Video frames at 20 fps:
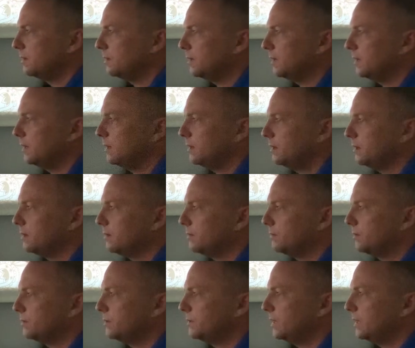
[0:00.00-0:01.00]
And
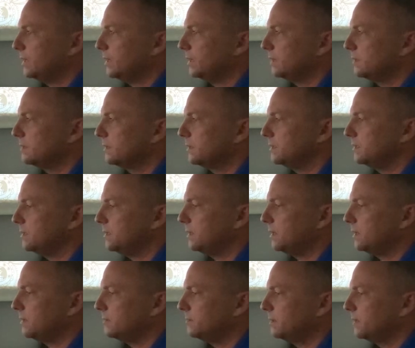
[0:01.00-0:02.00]
rotating at 60,
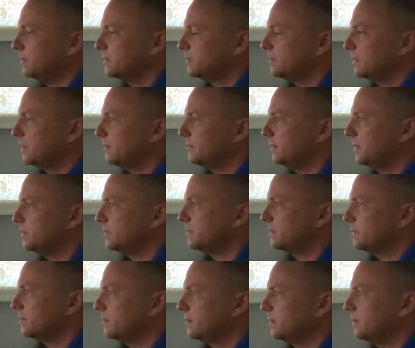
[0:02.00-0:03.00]
airspeed is alive, gauge is in
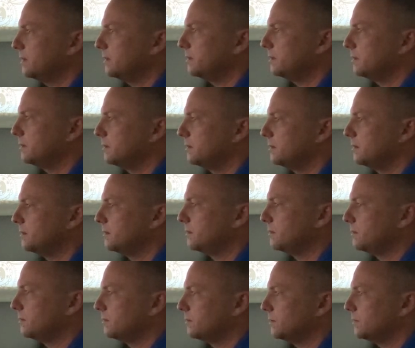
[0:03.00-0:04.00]
the green.
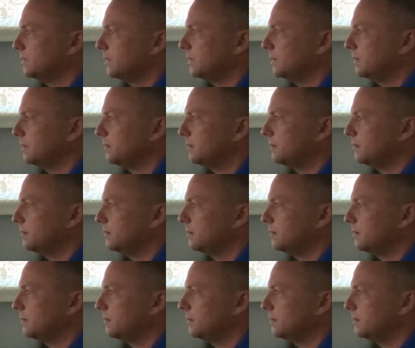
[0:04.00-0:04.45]
Rotating.